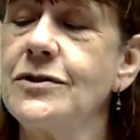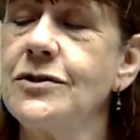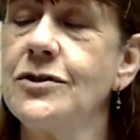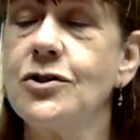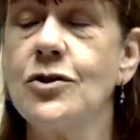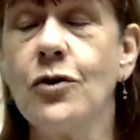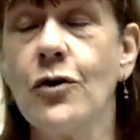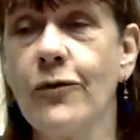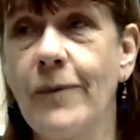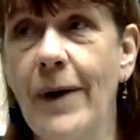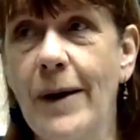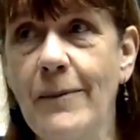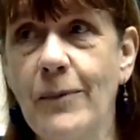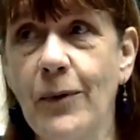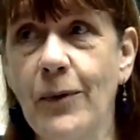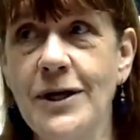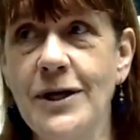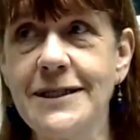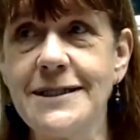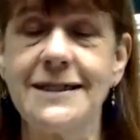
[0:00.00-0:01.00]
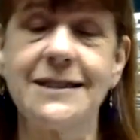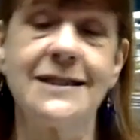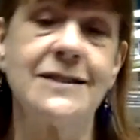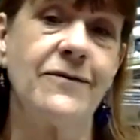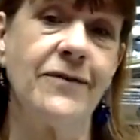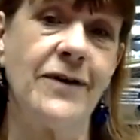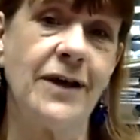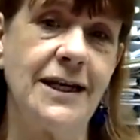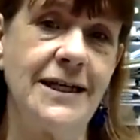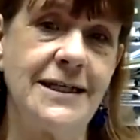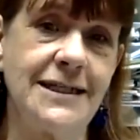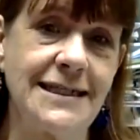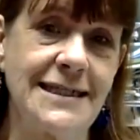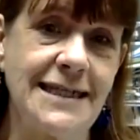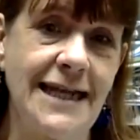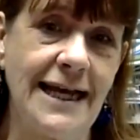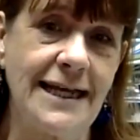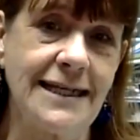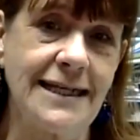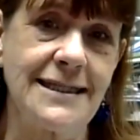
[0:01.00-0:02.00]
two of my boys are severely
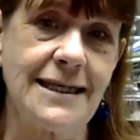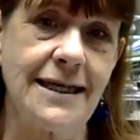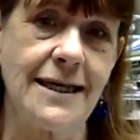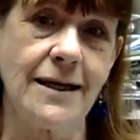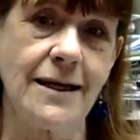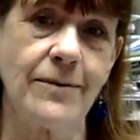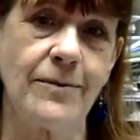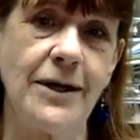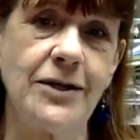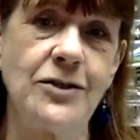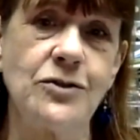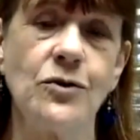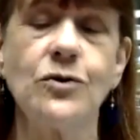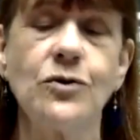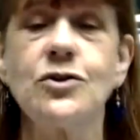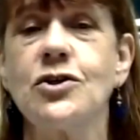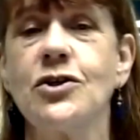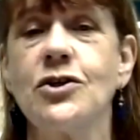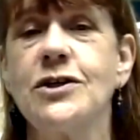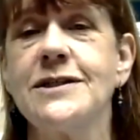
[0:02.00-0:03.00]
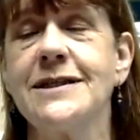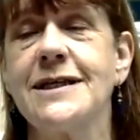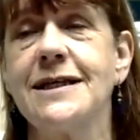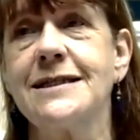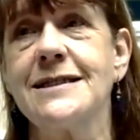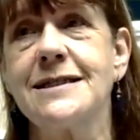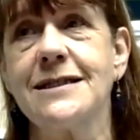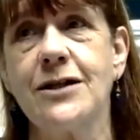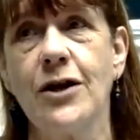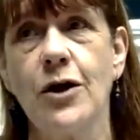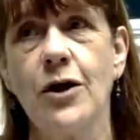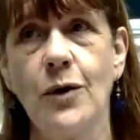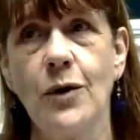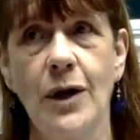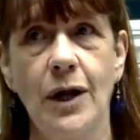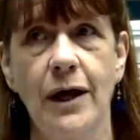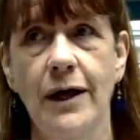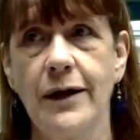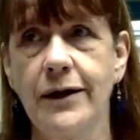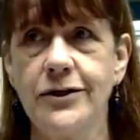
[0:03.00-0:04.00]
dyslexic. My daughter is a slow
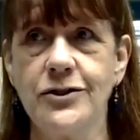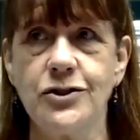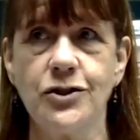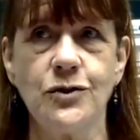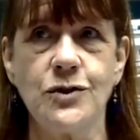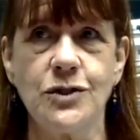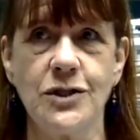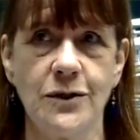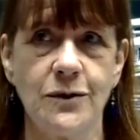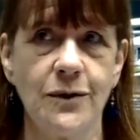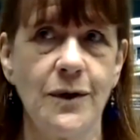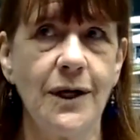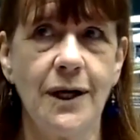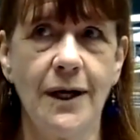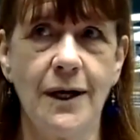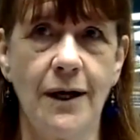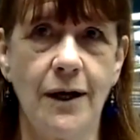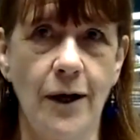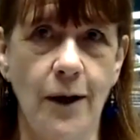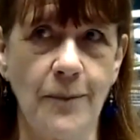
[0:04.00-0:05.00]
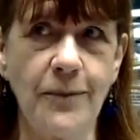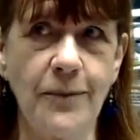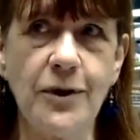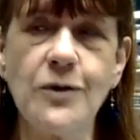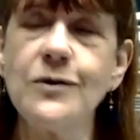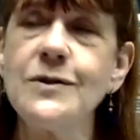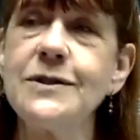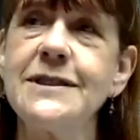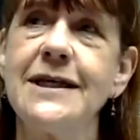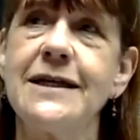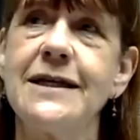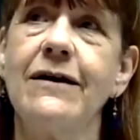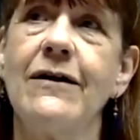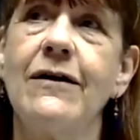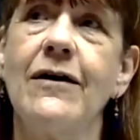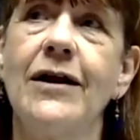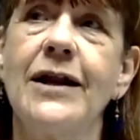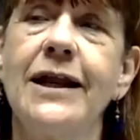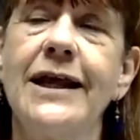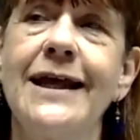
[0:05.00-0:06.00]
learner due to abuse in her
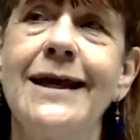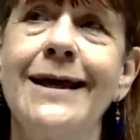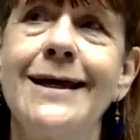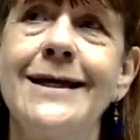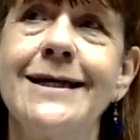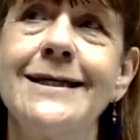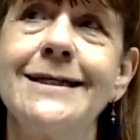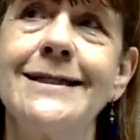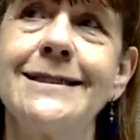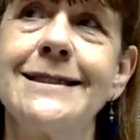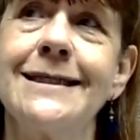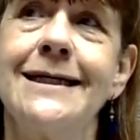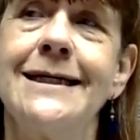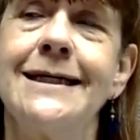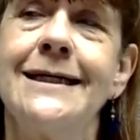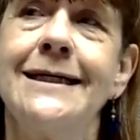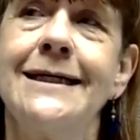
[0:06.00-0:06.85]
early years.